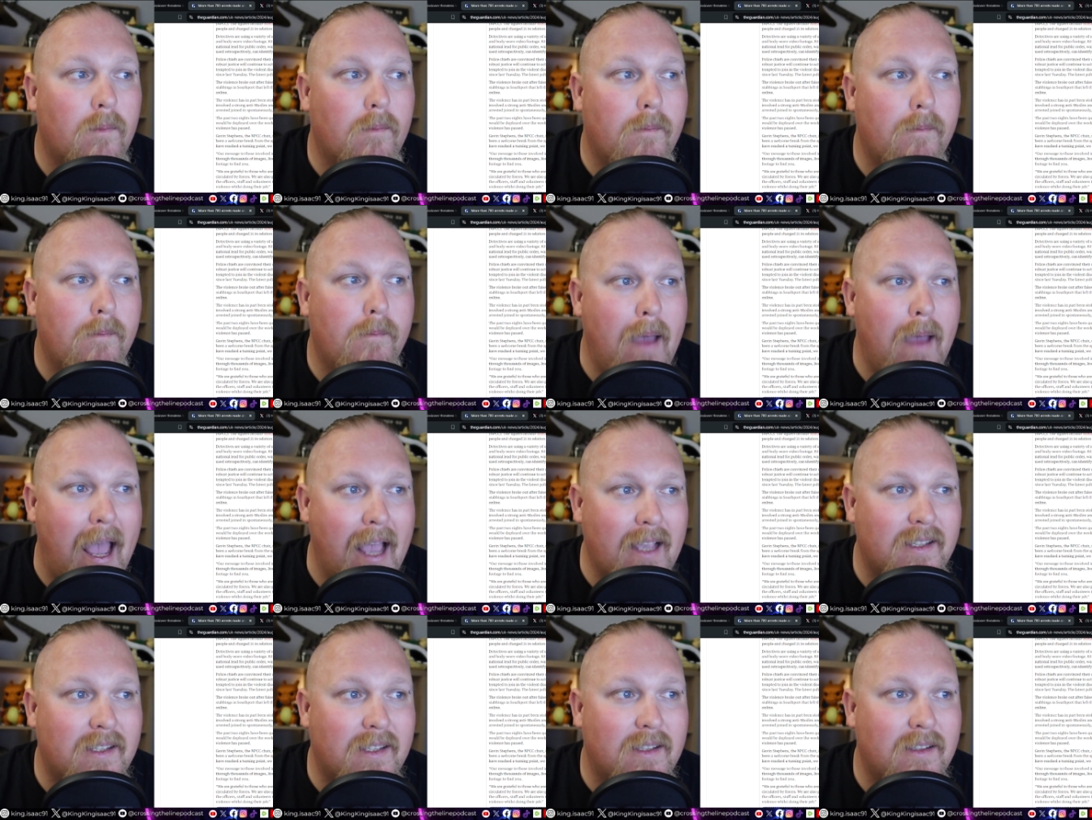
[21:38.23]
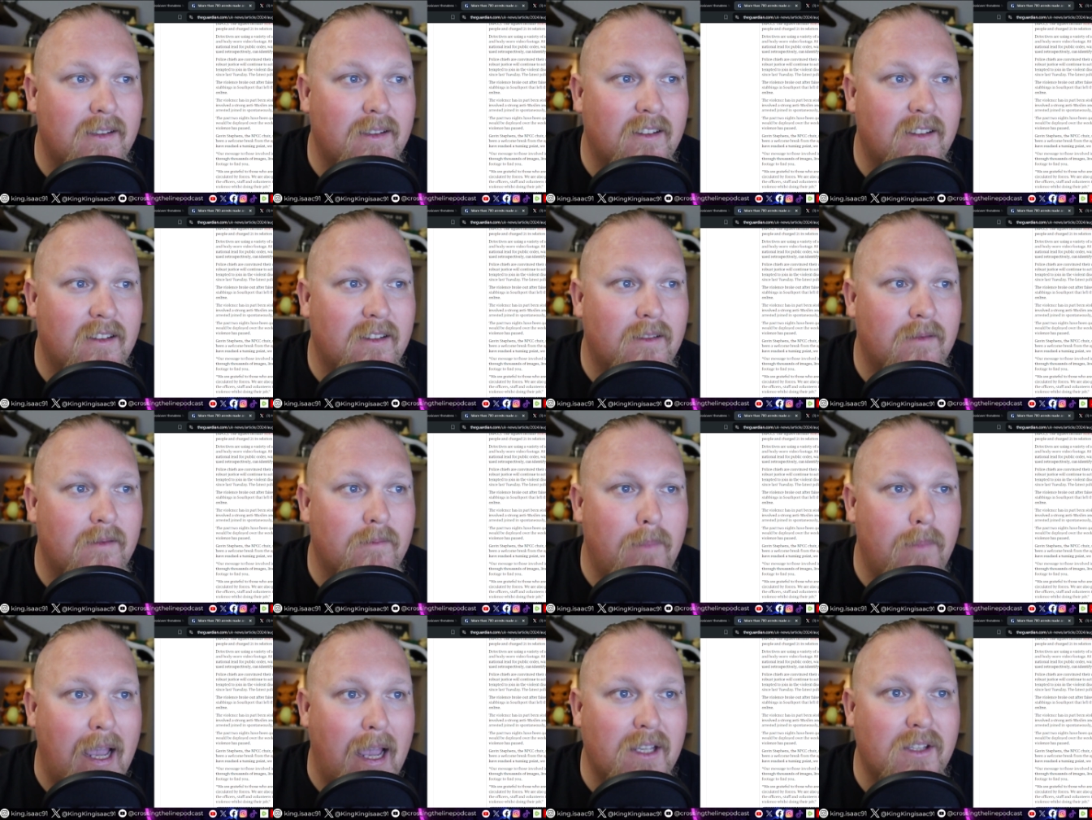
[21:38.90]
mass
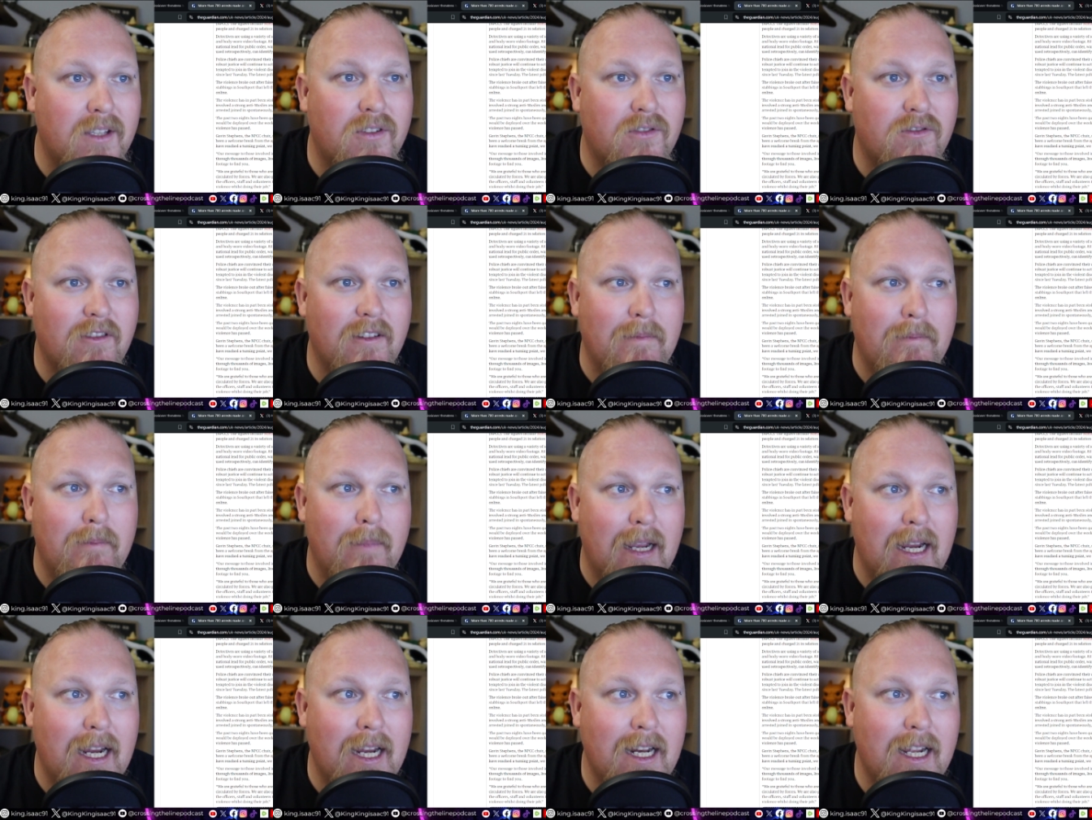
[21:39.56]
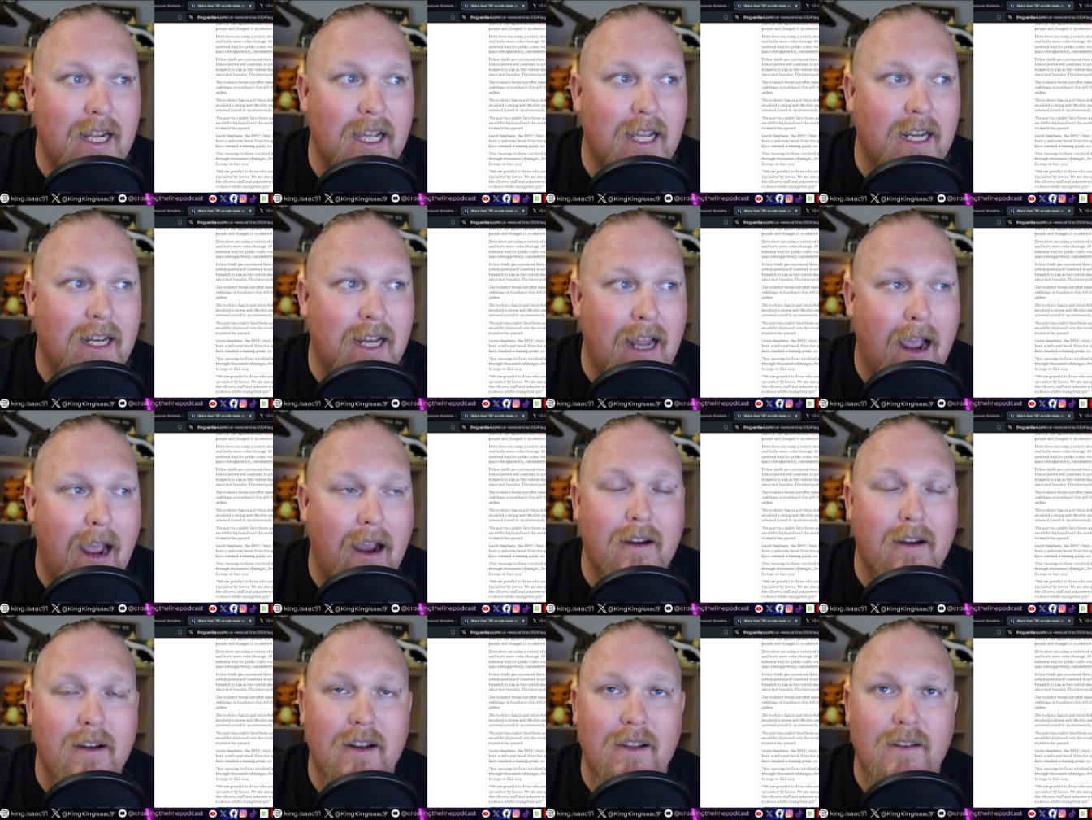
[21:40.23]
mainstream media
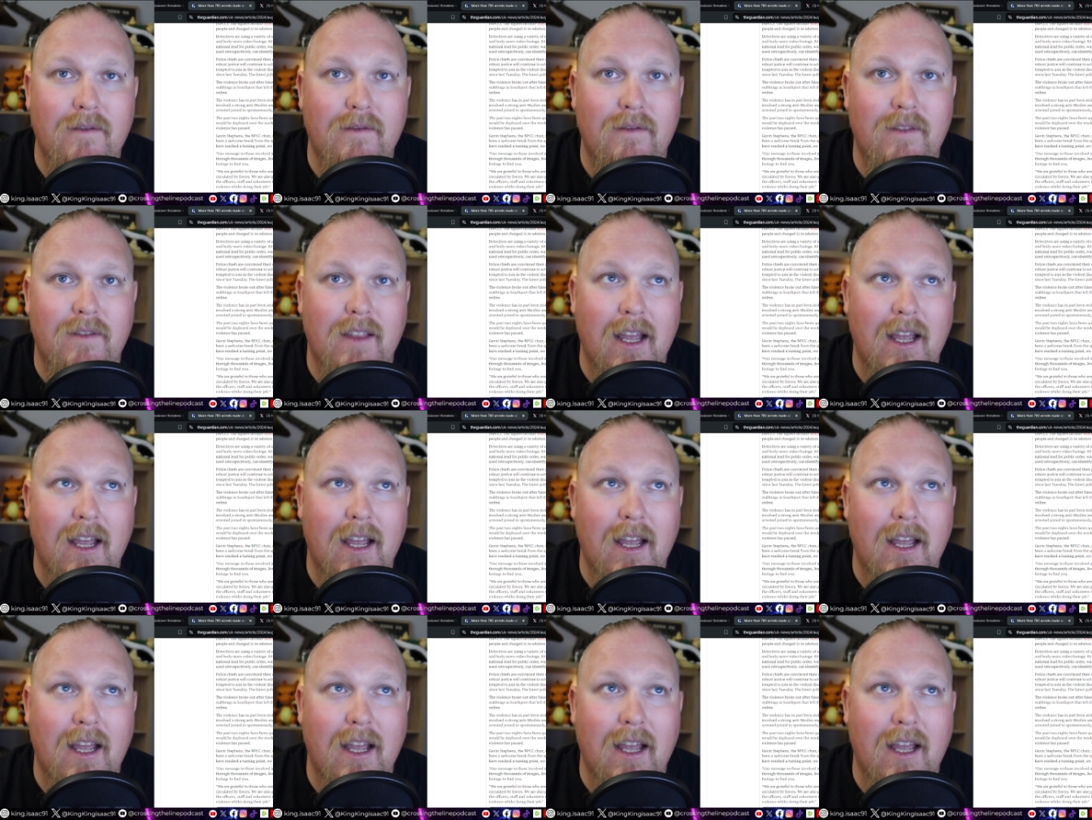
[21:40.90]
narrative